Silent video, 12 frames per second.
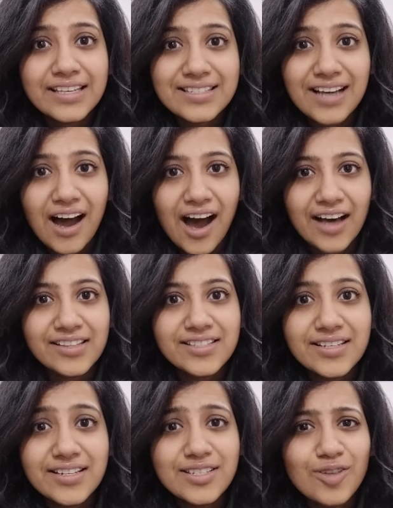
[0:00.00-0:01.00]
iska
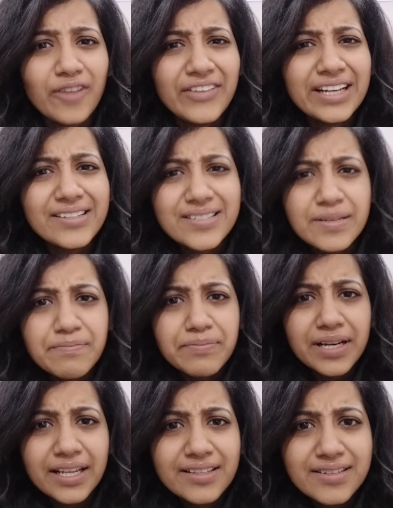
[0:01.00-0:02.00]
answer is not very
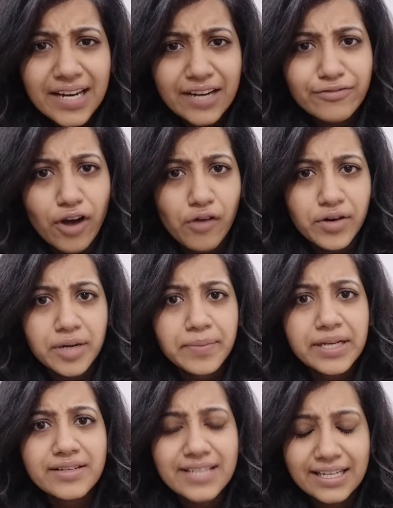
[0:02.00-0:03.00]
simple and straightforward
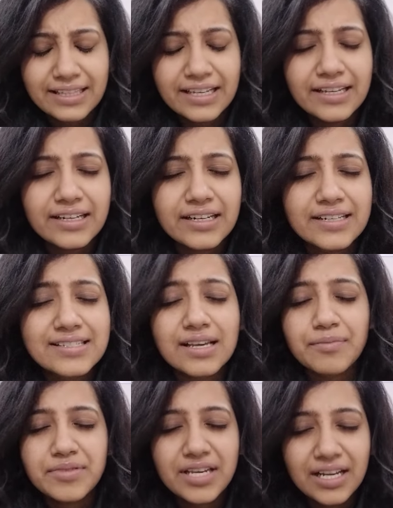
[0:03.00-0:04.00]
because I think
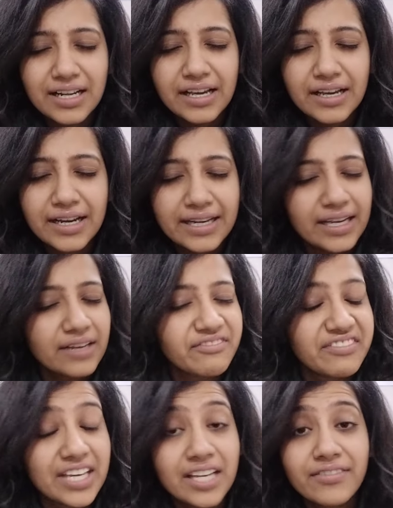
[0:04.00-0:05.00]
sabke liye it can
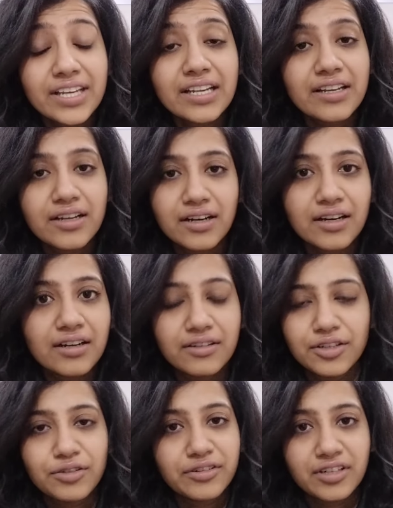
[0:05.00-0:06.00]
vary, vary,
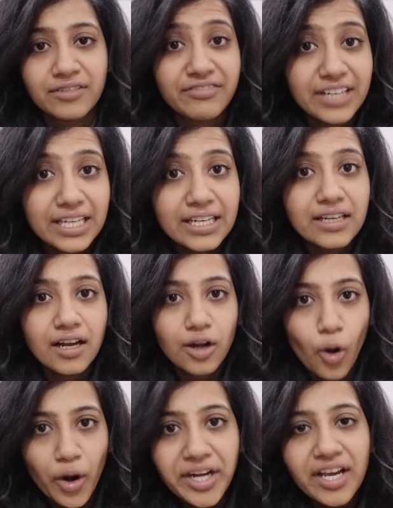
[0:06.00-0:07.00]
you know, vary a
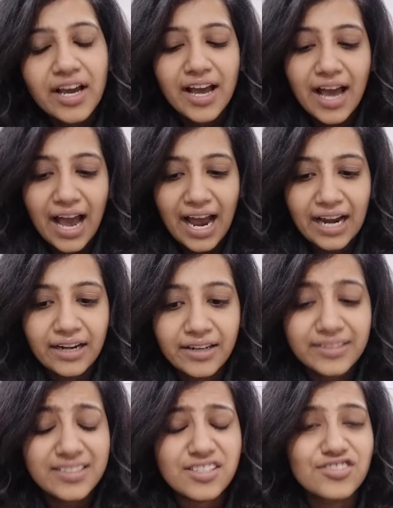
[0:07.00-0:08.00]
lot.
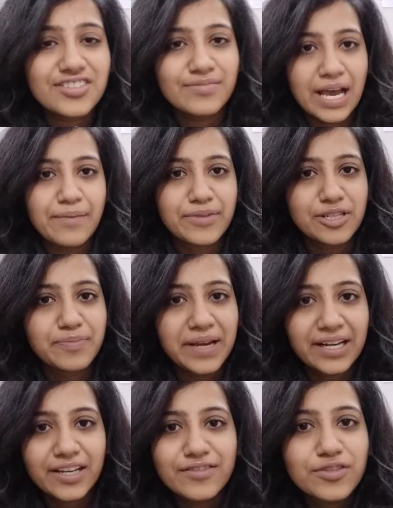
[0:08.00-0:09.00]
And this is just my
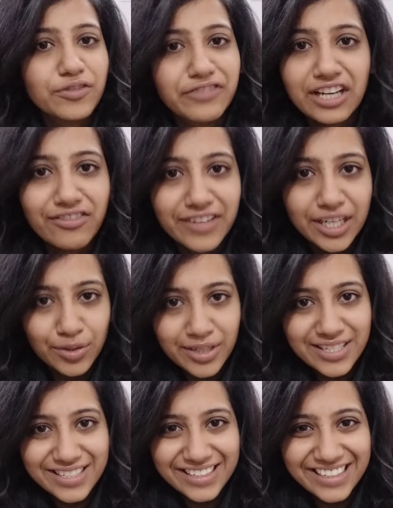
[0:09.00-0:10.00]
perspective, so feel free to
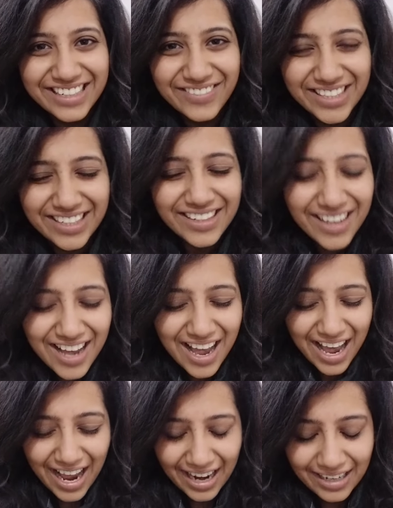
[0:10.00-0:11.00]
disagree with it.
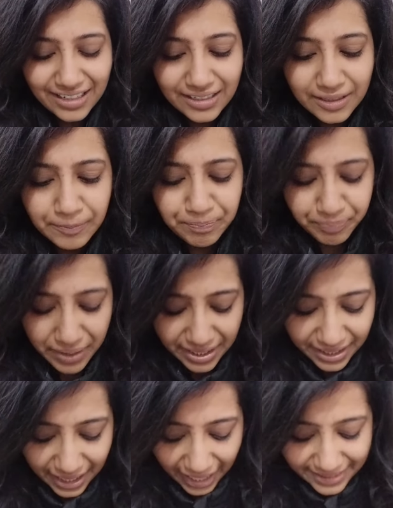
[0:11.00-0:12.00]
And
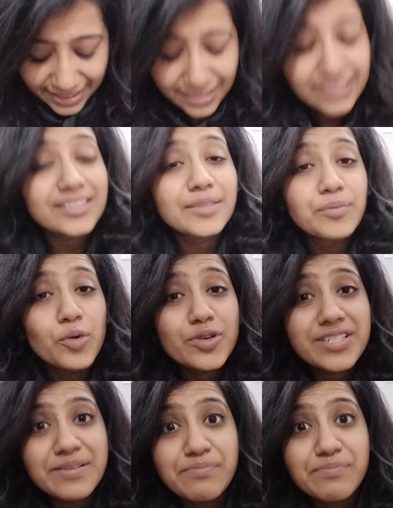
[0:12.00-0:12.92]
but I think the most